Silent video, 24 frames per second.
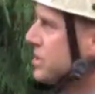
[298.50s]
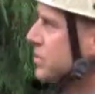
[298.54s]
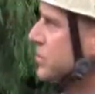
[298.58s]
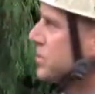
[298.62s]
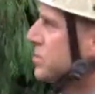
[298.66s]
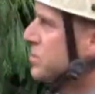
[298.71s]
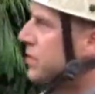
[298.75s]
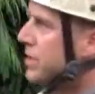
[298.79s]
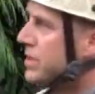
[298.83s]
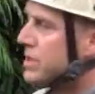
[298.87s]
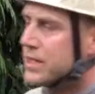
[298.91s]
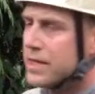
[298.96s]
is
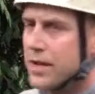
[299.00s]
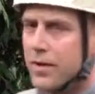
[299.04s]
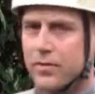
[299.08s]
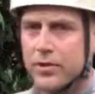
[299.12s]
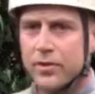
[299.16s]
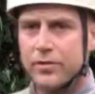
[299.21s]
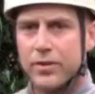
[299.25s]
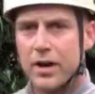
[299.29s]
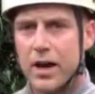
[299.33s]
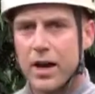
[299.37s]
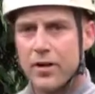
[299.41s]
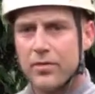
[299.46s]
between
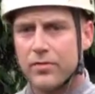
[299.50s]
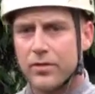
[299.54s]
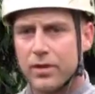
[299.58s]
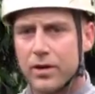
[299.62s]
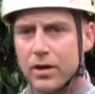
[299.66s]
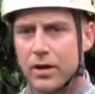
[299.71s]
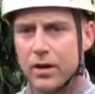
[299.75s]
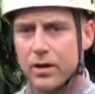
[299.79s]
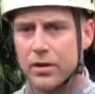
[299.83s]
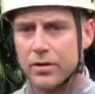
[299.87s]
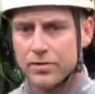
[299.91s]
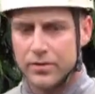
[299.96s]
$75 and
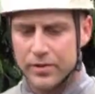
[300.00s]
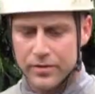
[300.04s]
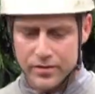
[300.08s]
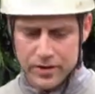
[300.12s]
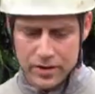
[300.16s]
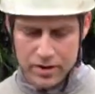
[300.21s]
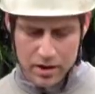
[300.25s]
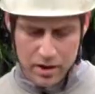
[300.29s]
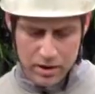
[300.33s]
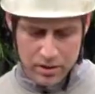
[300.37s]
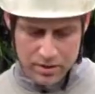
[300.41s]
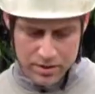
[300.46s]

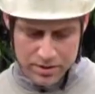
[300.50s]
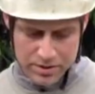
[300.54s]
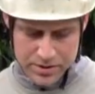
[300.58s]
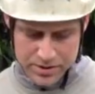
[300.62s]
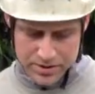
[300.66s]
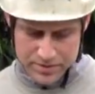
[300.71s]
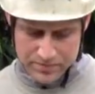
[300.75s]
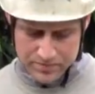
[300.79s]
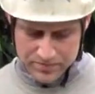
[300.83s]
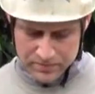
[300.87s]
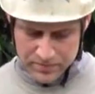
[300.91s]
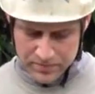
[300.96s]
$150.